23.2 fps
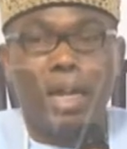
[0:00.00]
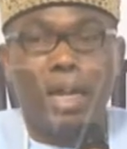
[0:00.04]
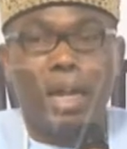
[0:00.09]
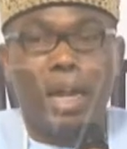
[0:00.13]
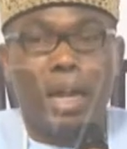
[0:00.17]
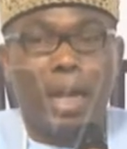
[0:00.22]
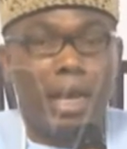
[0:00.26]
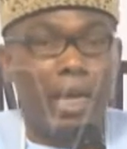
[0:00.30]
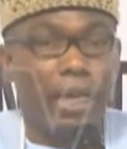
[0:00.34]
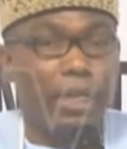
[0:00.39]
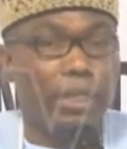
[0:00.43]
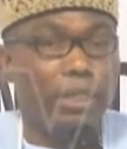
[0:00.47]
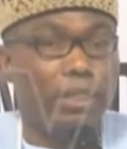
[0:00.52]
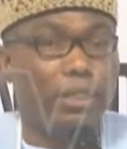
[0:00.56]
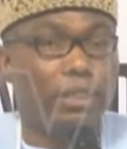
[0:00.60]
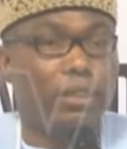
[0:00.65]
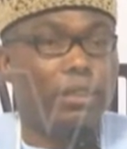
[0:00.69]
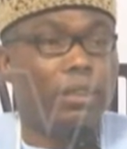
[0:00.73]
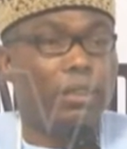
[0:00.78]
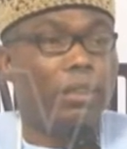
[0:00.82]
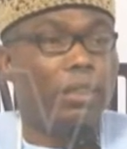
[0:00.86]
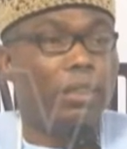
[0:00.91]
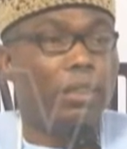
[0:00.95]

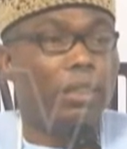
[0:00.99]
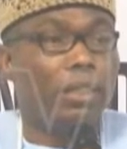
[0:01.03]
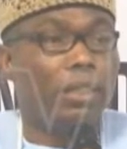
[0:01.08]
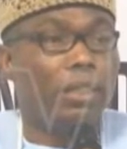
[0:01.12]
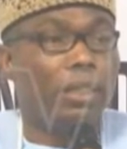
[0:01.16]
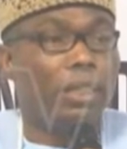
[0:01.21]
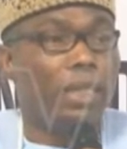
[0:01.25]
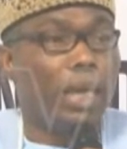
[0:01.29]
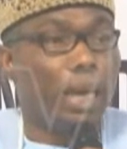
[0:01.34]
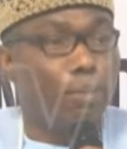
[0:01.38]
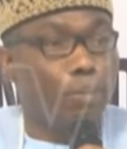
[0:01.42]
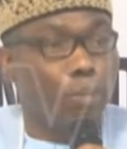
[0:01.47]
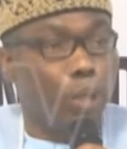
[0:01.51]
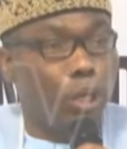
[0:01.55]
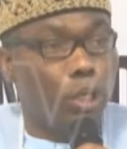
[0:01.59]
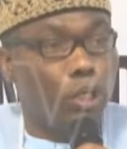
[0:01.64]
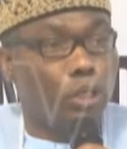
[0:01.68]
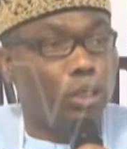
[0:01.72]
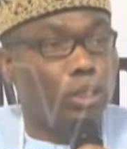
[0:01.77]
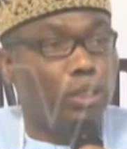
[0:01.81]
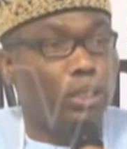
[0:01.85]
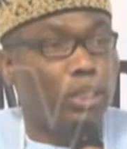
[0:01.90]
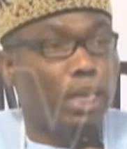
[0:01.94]
And the approach